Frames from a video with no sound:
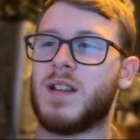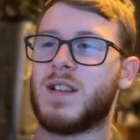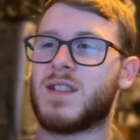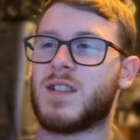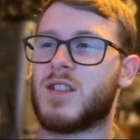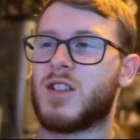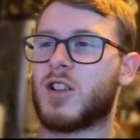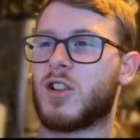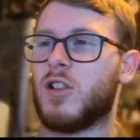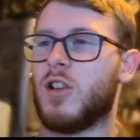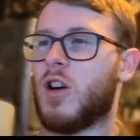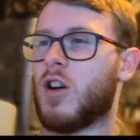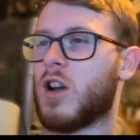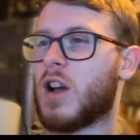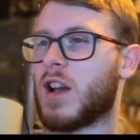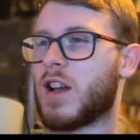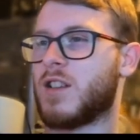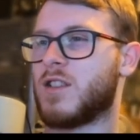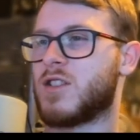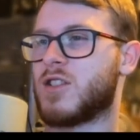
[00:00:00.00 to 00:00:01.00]
minutes on the
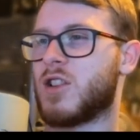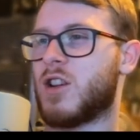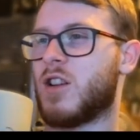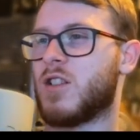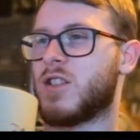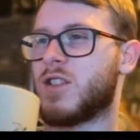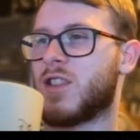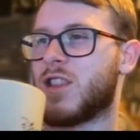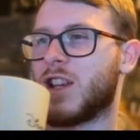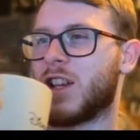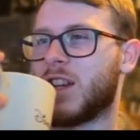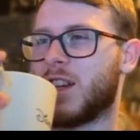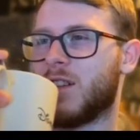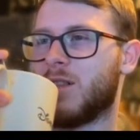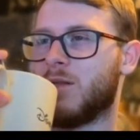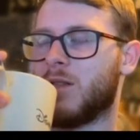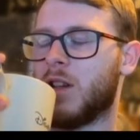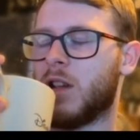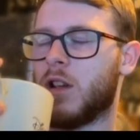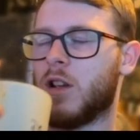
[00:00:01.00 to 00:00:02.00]
clock. I can start to think
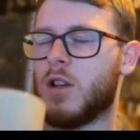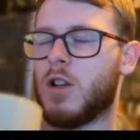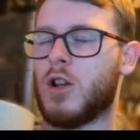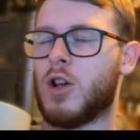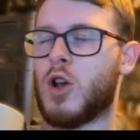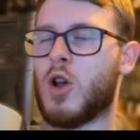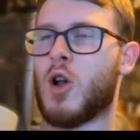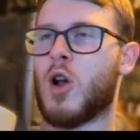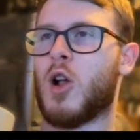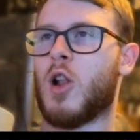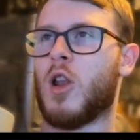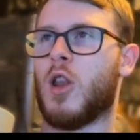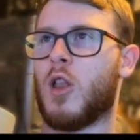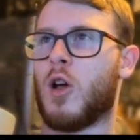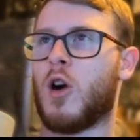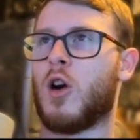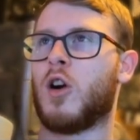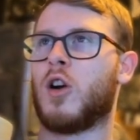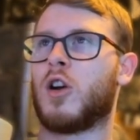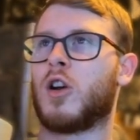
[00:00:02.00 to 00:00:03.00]

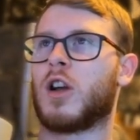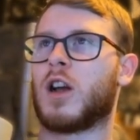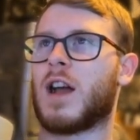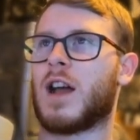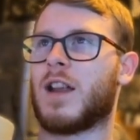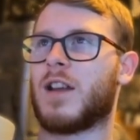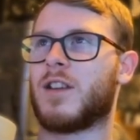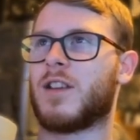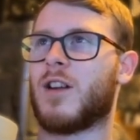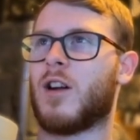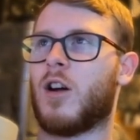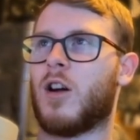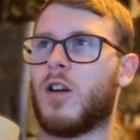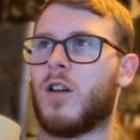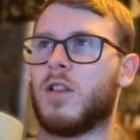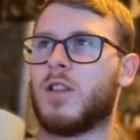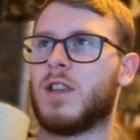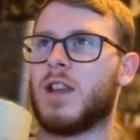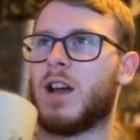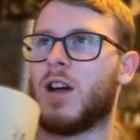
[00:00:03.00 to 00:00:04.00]
long and
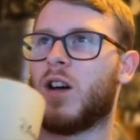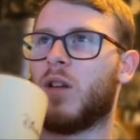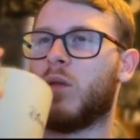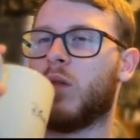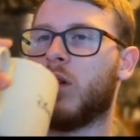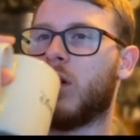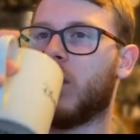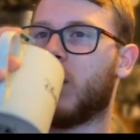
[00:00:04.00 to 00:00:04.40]
hard now.